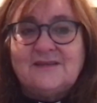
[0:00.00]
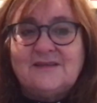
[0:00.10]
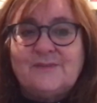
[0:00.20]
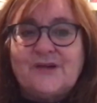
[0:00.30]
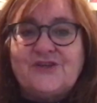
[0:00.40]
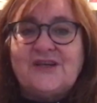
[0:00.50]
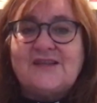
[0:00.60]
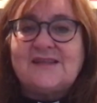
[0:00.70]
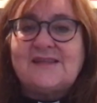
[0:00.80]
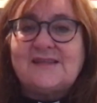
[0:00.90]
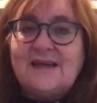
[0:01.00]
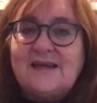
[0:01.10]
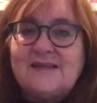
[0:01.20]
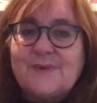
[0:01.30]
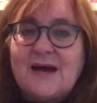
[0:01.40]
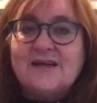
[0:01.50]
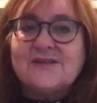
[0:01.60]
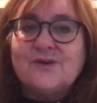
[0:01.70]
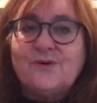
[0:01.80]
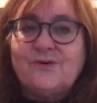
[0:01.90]
But Jesus sees
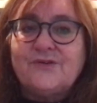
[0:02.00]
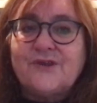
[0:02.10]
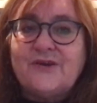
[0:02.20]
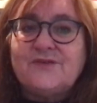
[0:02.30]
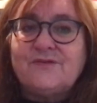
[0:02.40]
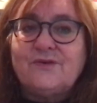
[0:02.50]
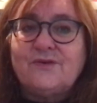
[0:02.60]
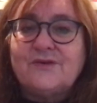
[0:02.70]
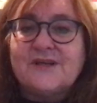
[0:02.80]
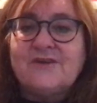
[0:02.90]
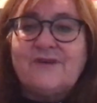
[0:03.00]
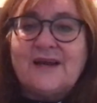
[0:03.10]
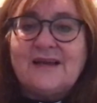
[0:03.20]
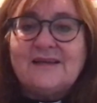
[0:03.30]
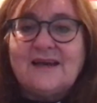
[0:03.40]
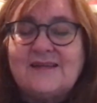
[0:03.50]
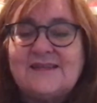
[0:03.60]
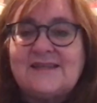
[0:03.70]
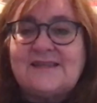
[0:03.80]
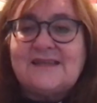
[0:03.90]
past all those flaws and
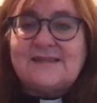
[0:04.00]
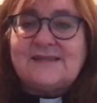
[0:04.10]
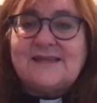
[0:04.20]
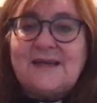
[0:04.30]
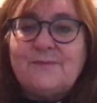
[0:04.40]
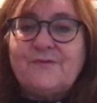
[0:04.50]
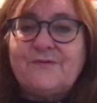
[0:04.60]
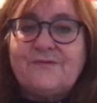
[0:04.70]
recognises this deep